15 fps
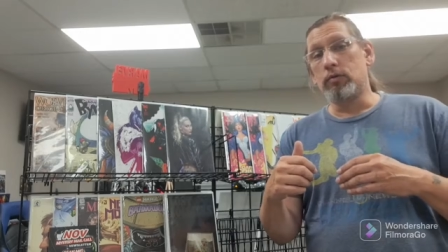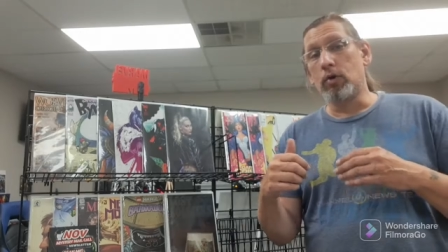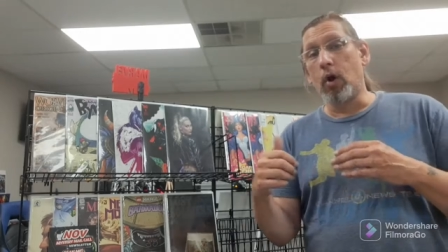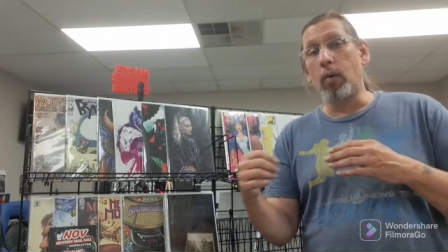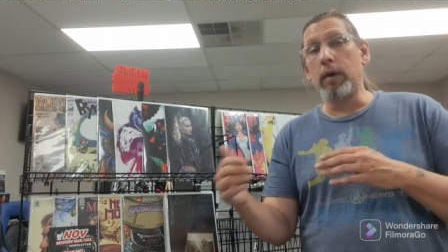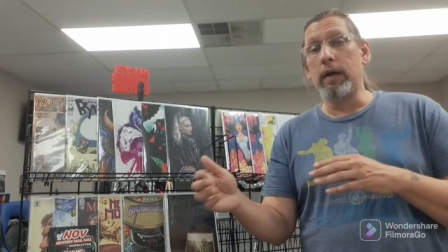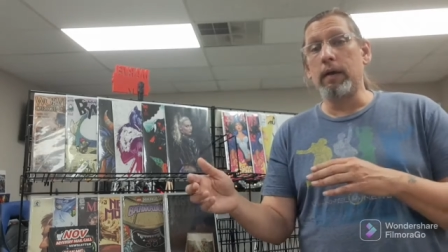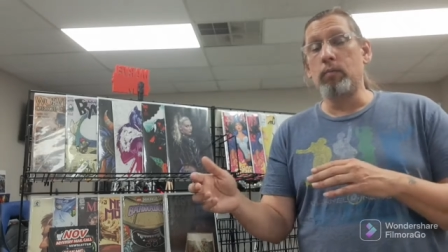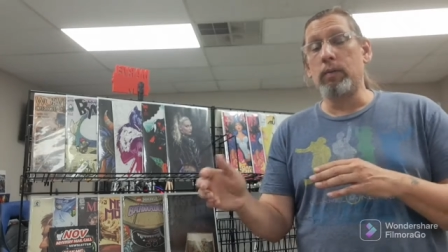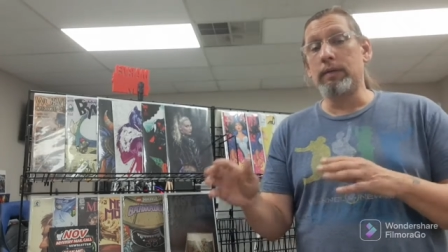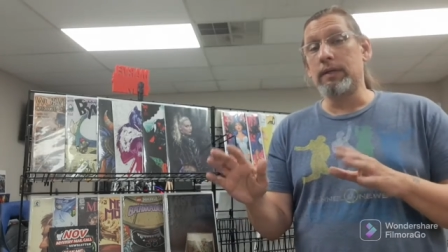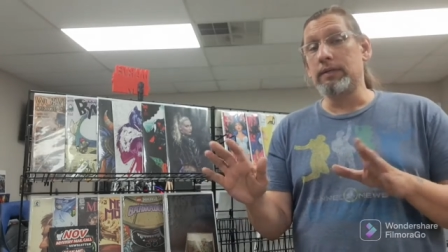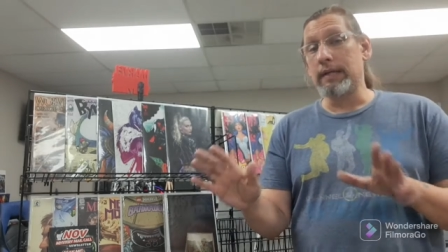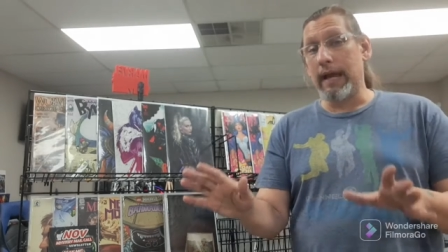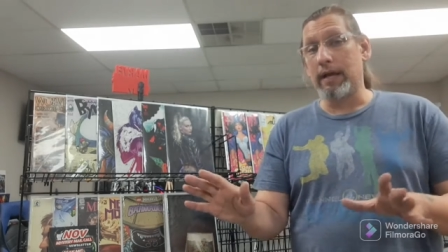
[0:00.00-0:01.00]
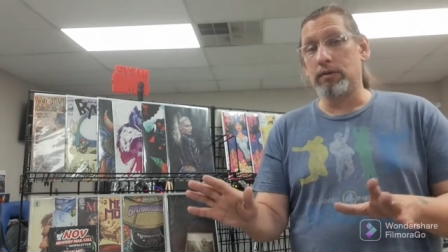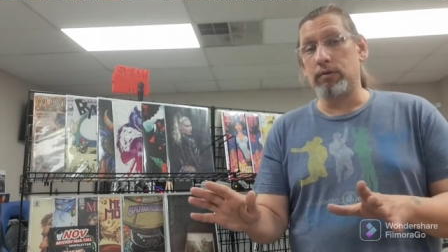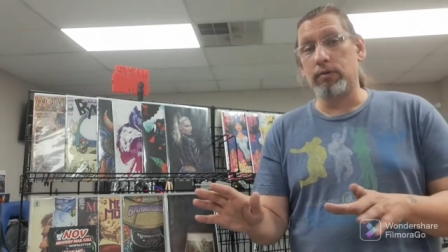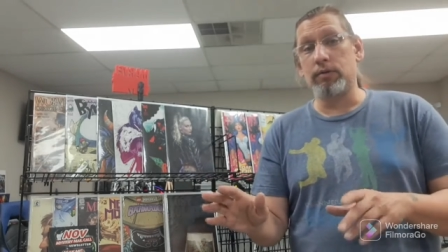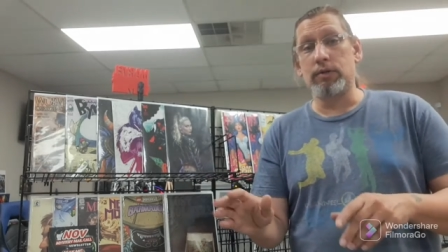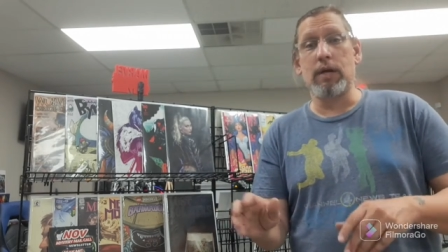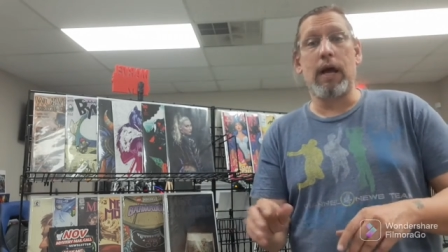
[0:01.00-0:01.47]
going in with this
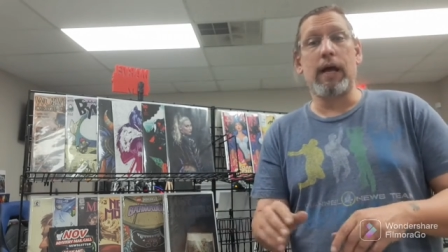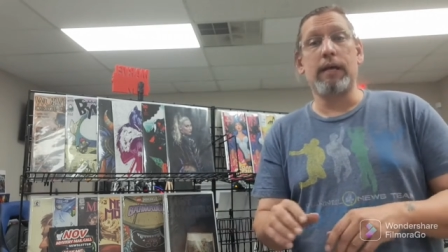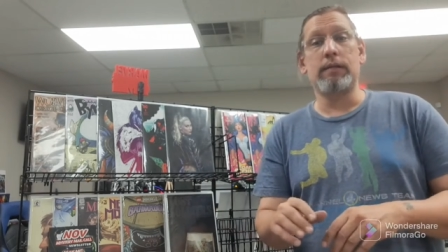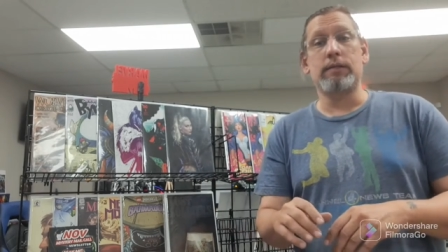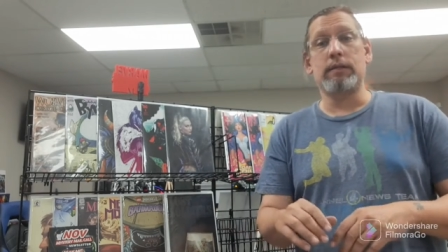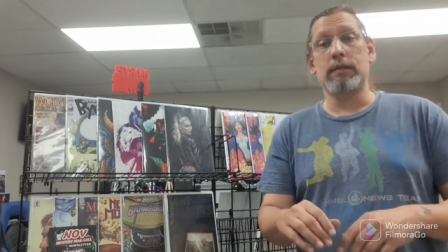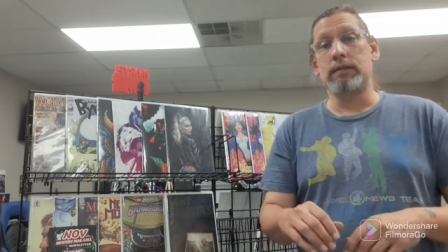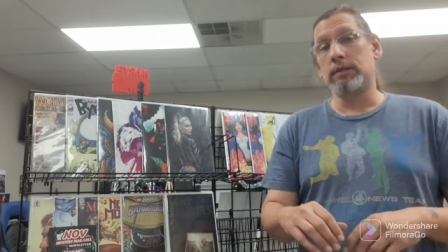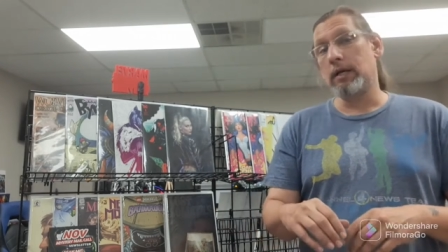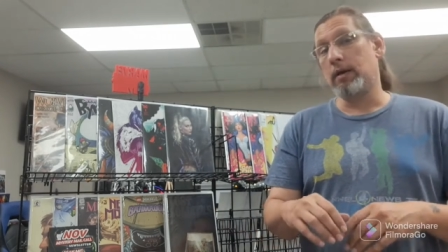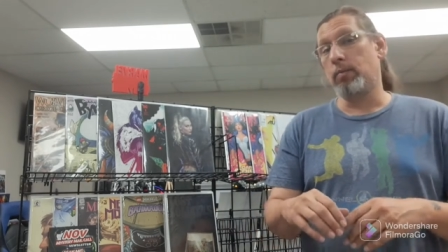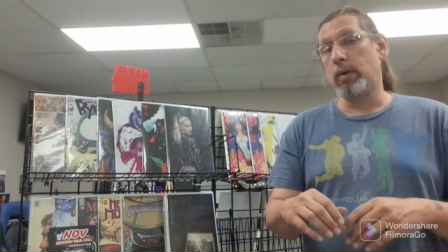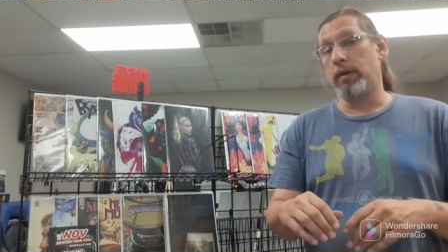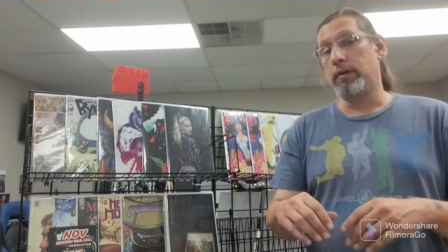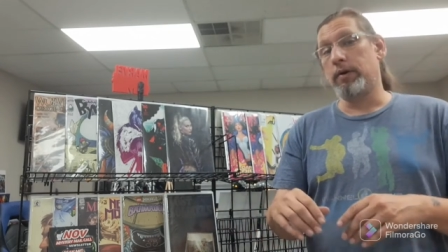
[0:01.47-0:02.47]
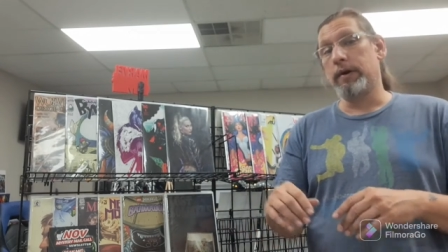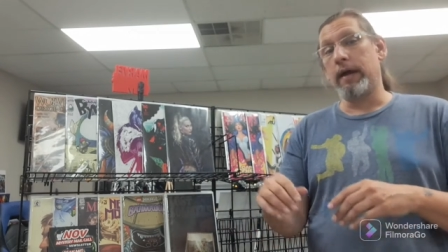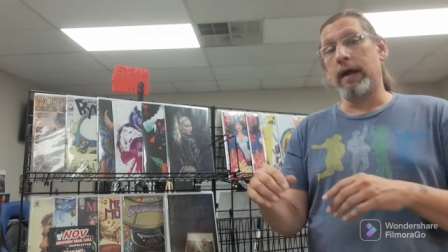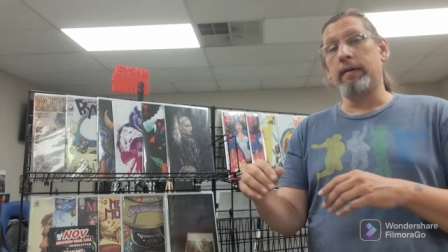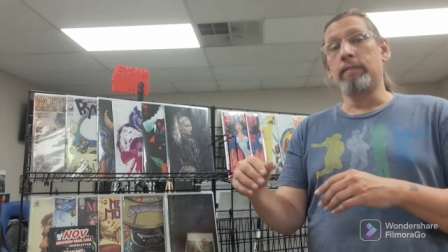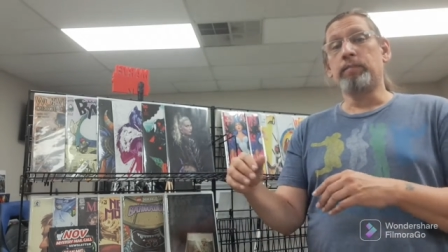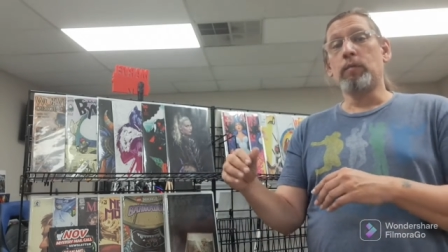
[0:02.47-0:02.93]
exercise to see whether or
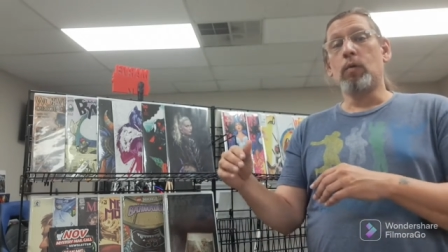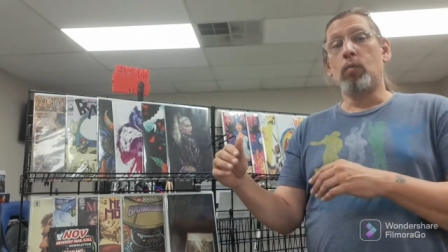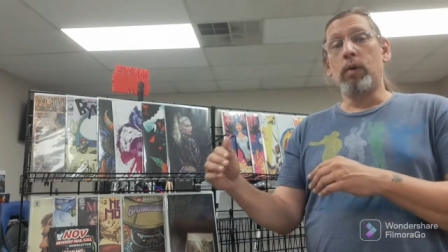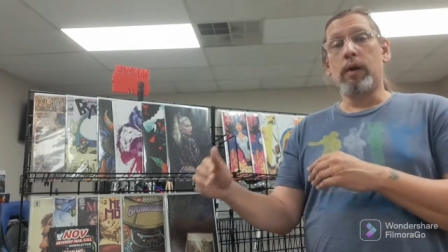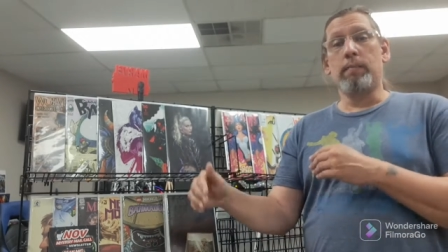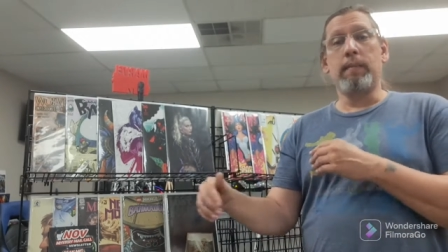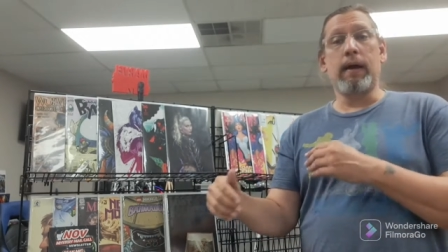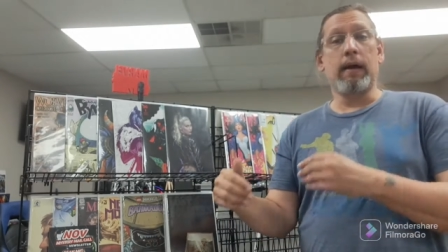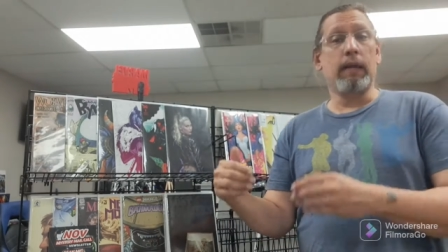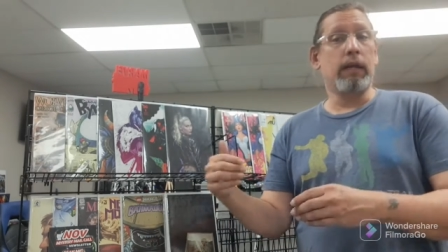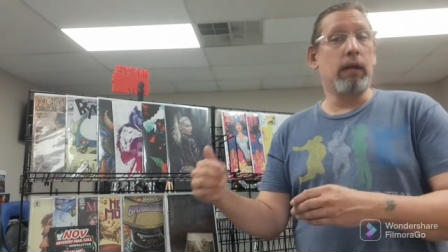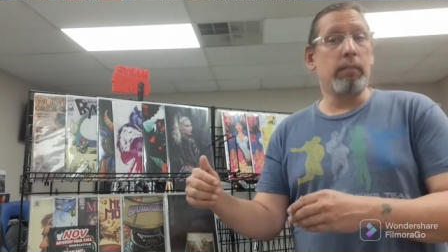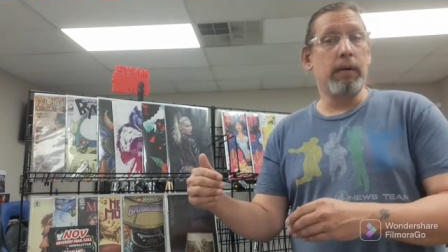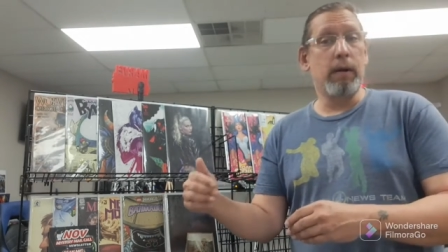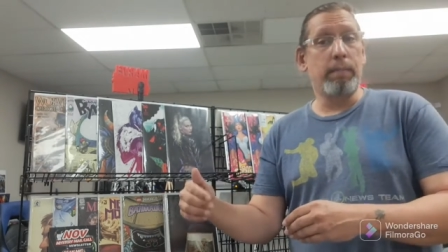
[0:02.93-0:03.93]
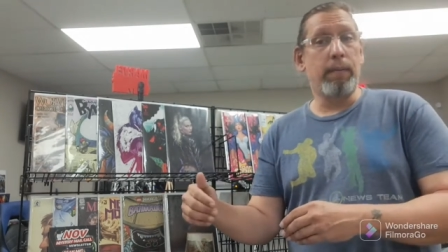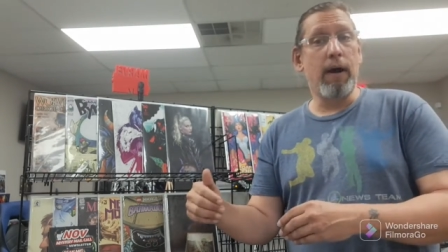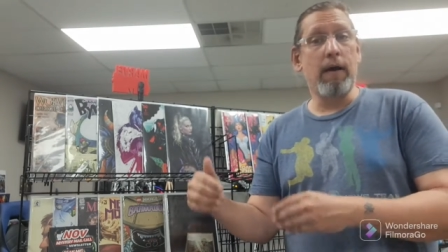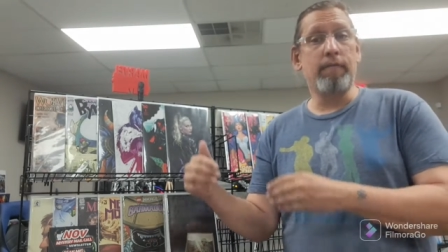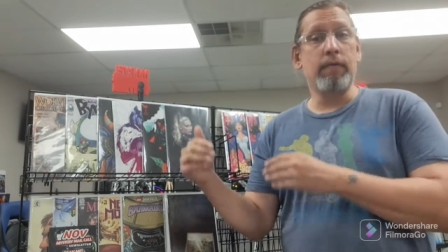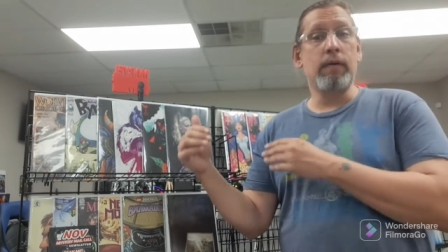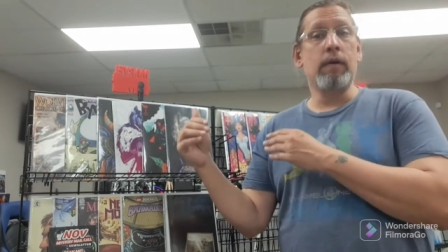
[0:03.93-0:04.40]
not we can make a little bit of
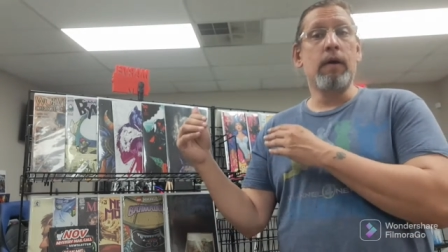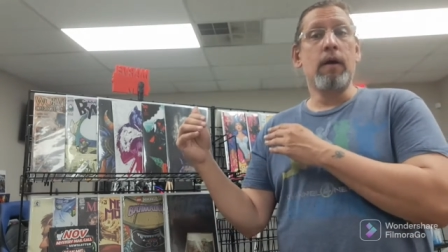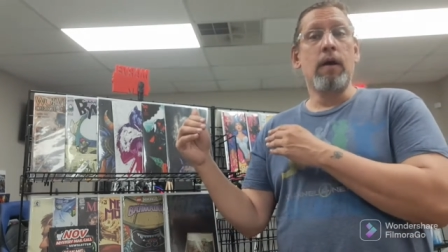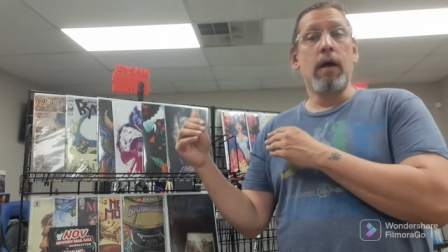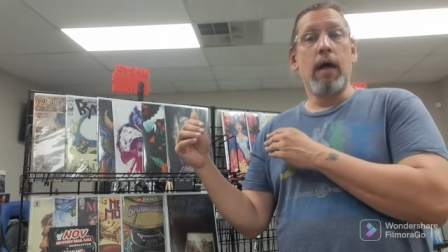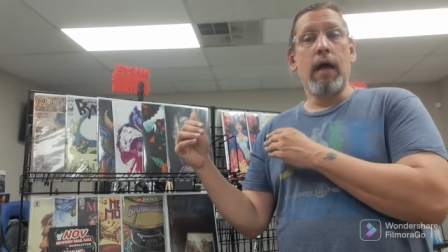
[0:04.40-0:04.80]
profit